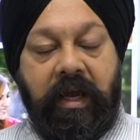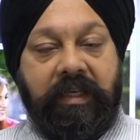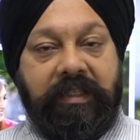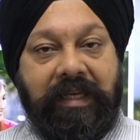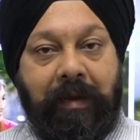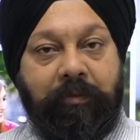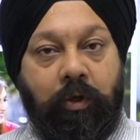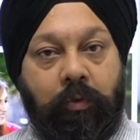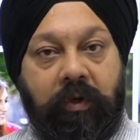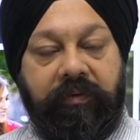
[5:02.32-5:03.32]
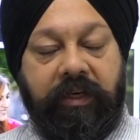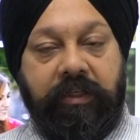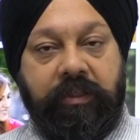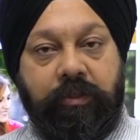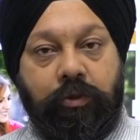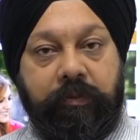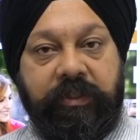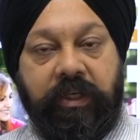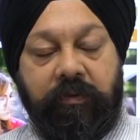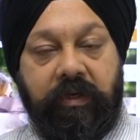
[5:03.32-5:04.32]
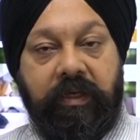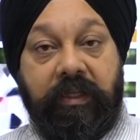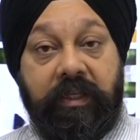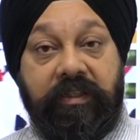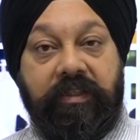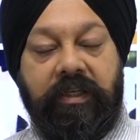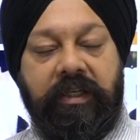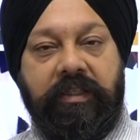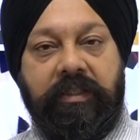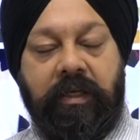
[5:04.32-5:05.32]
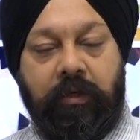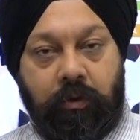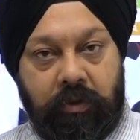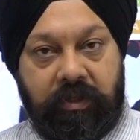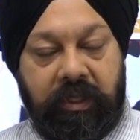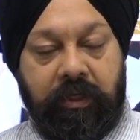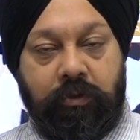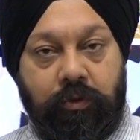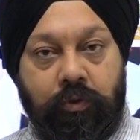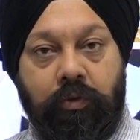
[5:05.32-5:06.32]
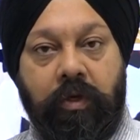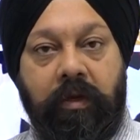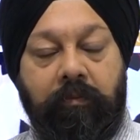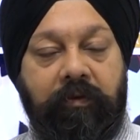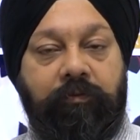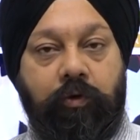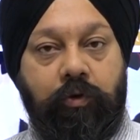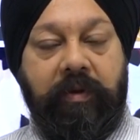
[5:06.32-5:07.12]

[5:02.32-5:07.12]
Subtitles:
and stamp your qualifications to be genuine. This is a good thing to do before you